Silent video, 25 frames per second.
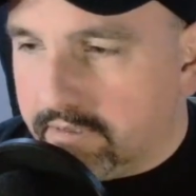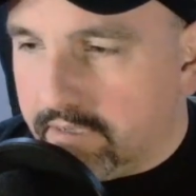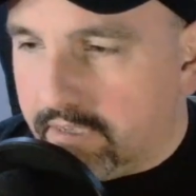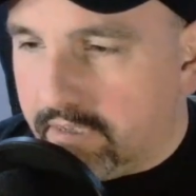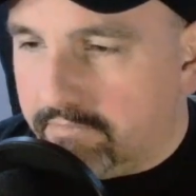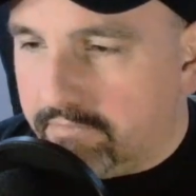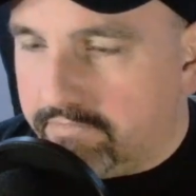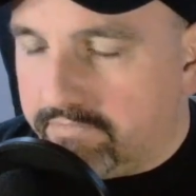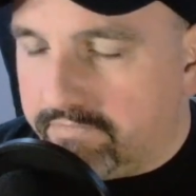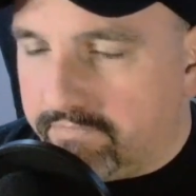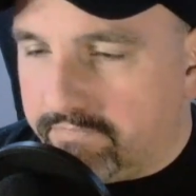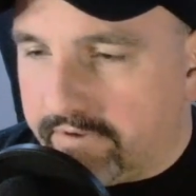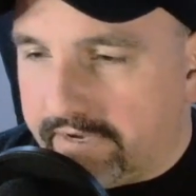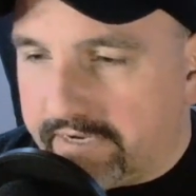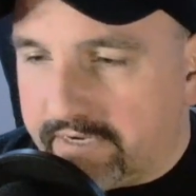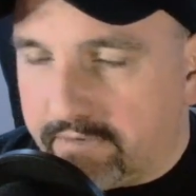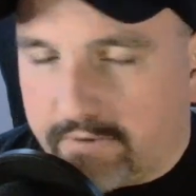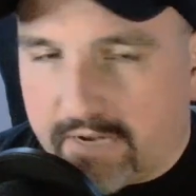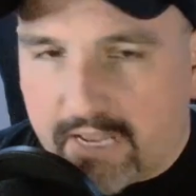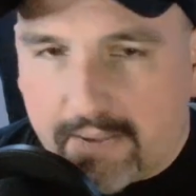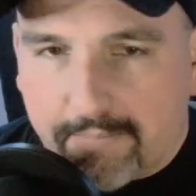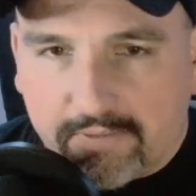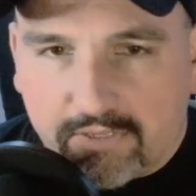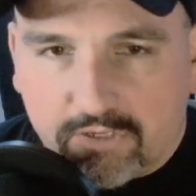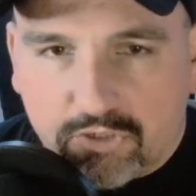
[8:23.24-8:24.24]
find out
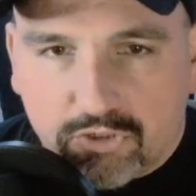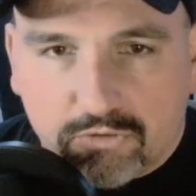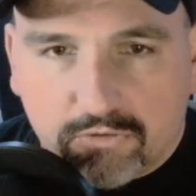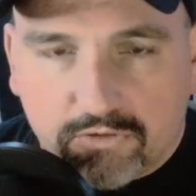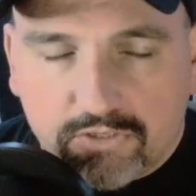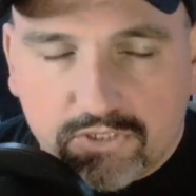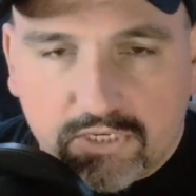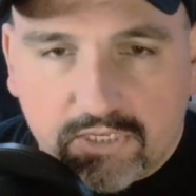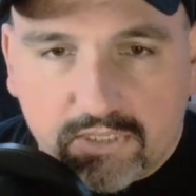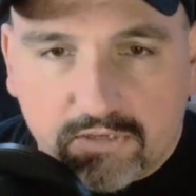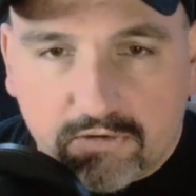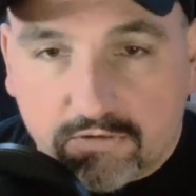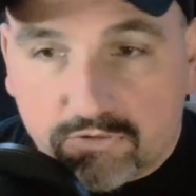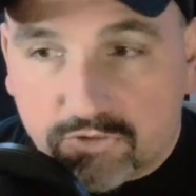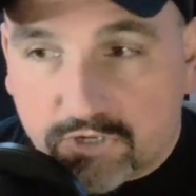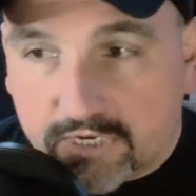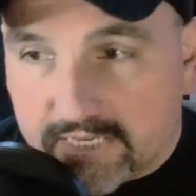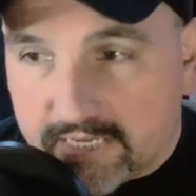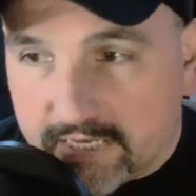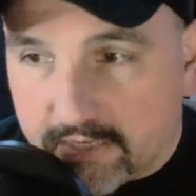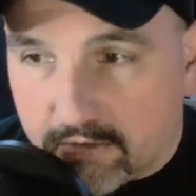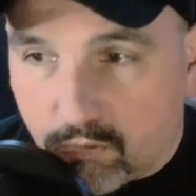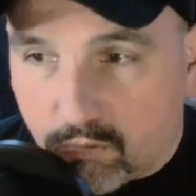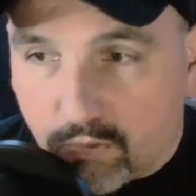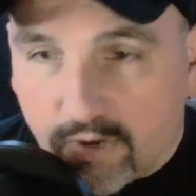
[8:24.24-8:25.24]
what happened to Georgie and they're trying
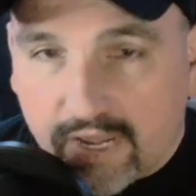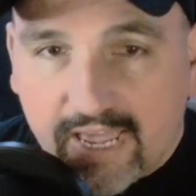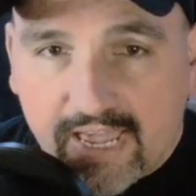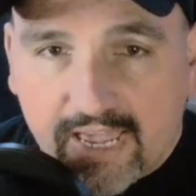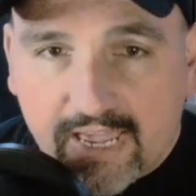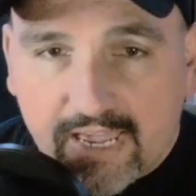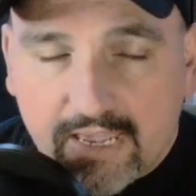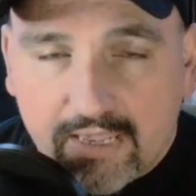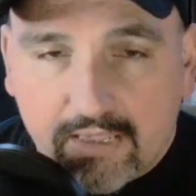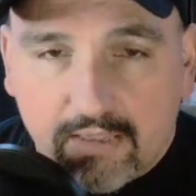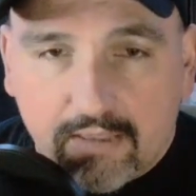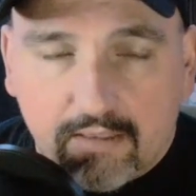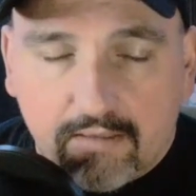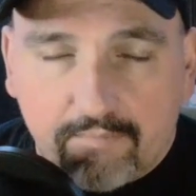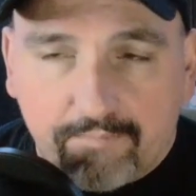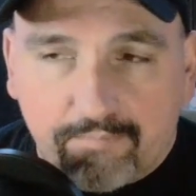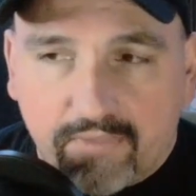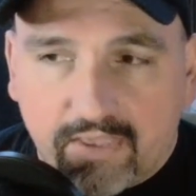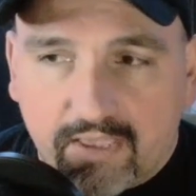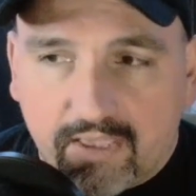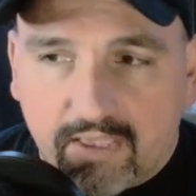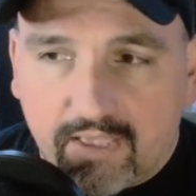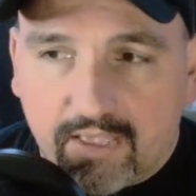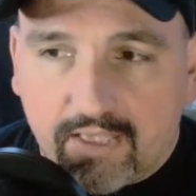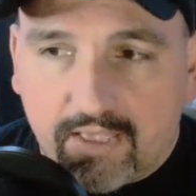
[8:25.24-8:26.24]
to get away.
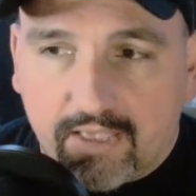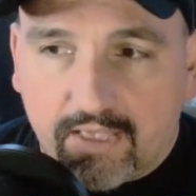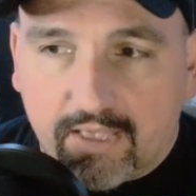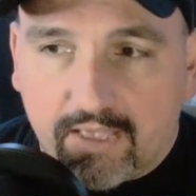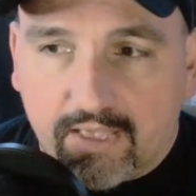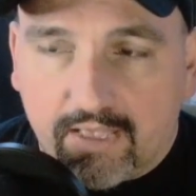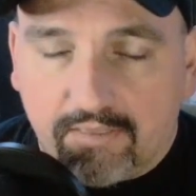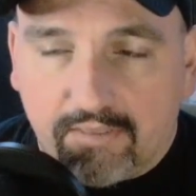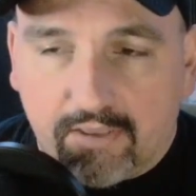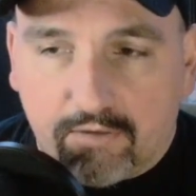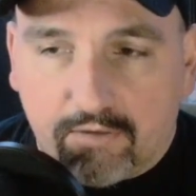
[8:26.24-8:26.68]
And they